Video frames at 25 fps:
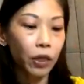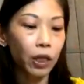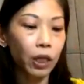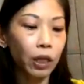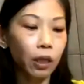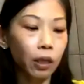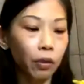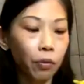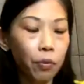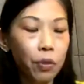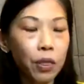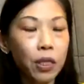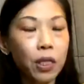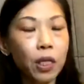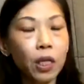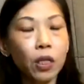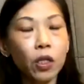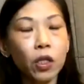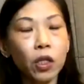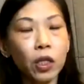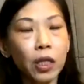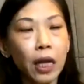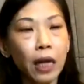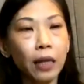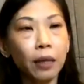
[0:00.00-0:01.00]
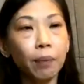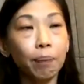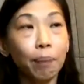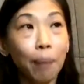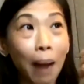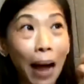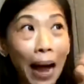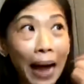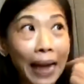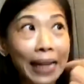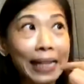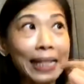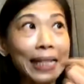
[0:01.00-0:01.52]
the research done
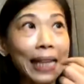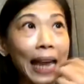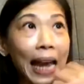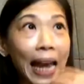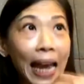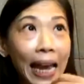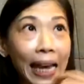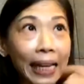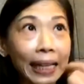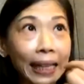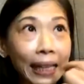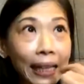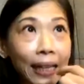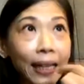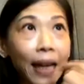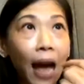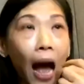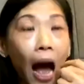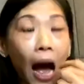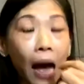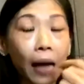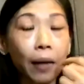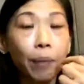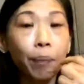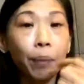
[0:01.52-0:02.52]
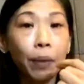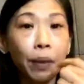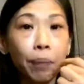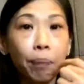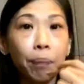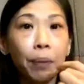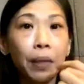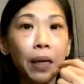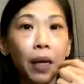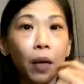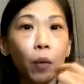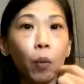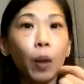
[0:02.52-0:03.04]
by taking
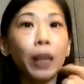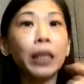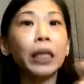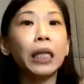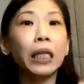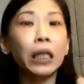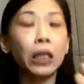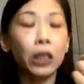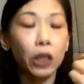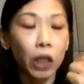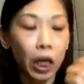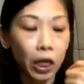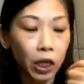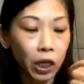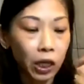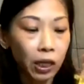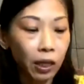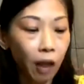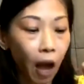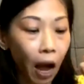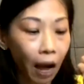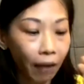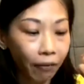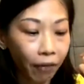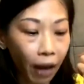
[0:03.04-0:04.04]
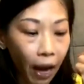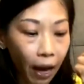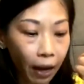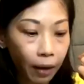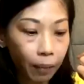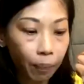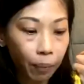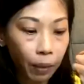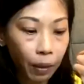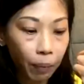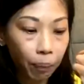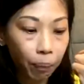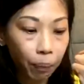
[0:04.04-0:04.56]
IPPA1, injection of
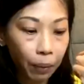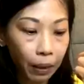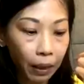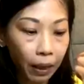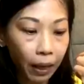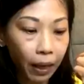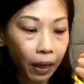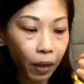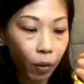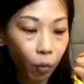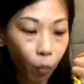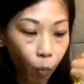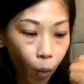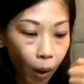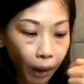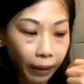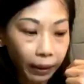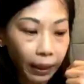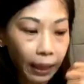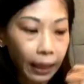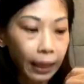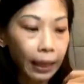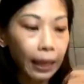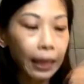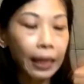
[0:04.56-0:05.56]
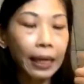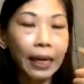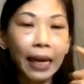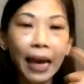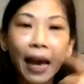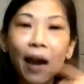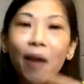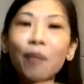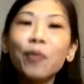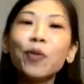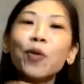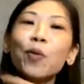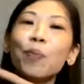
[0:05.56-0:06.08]
IPPA1, it
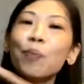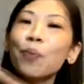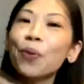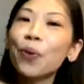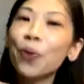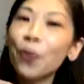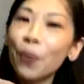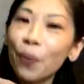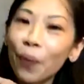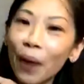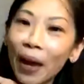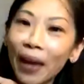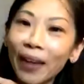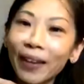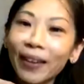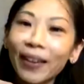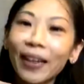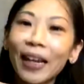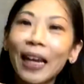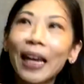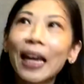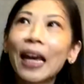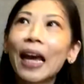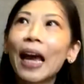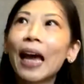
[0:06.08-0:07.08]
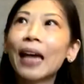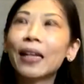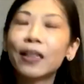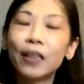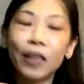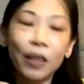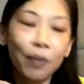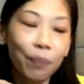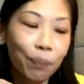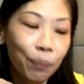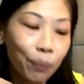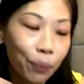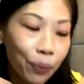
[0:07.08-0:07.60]
helped to prevent
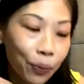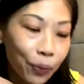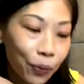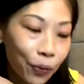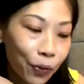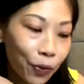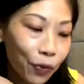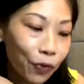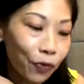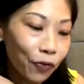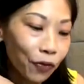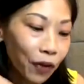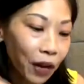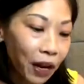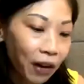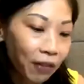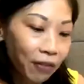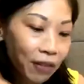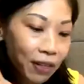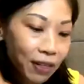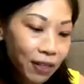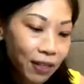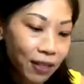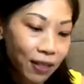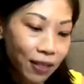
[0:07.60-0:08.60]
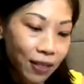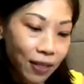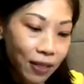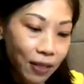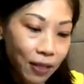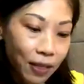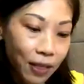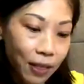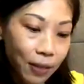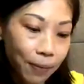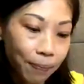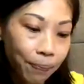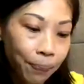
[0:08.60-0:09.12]
and improve various
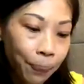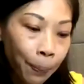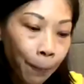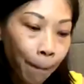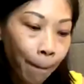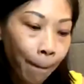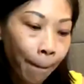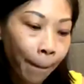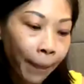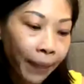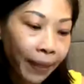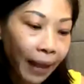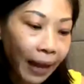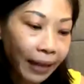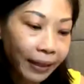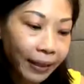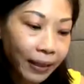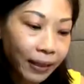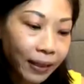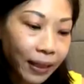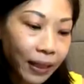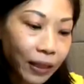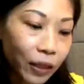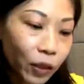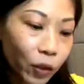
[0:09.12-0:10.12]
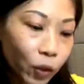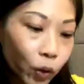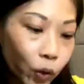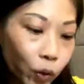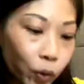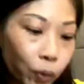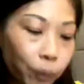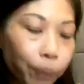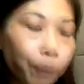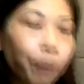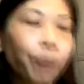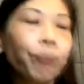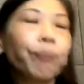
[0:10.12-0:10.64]
diseases.
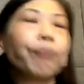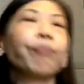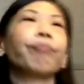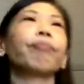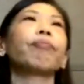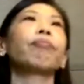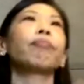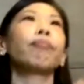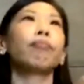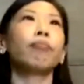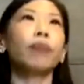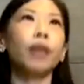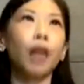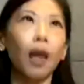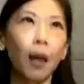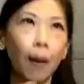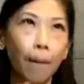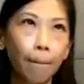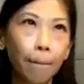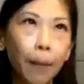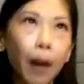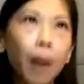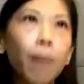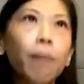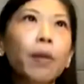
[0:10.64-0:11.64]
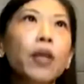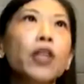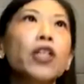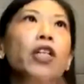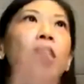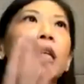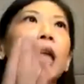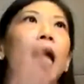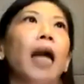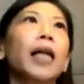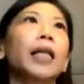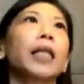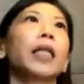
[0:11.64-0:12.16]
1992, published
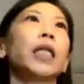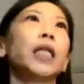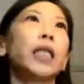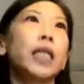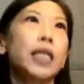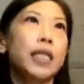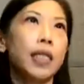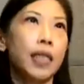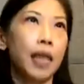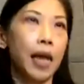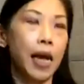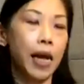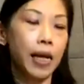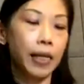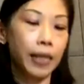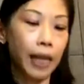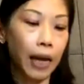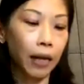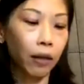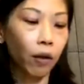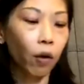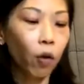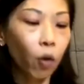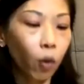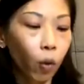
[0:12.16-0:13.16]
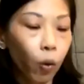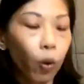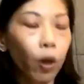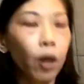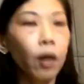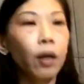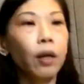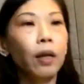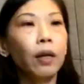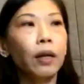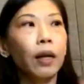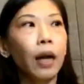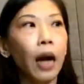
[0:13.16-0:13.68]
an article saying that
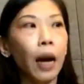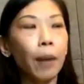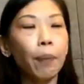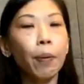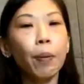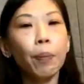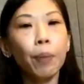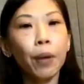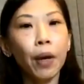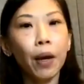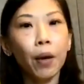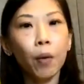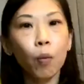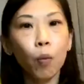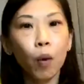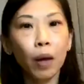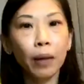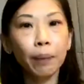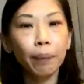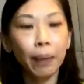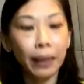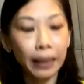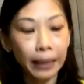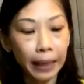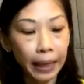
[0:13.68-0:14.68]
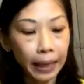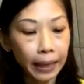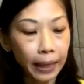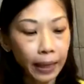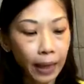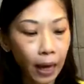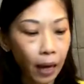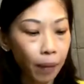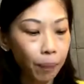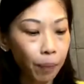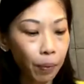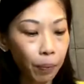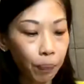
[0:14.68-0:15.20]
IPPA1, by taking
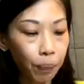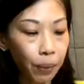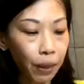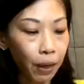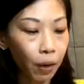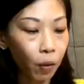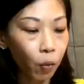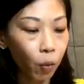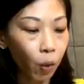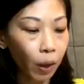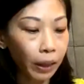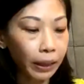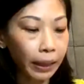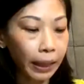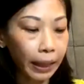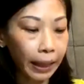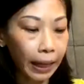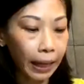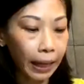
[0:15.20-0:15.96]
IPPA1,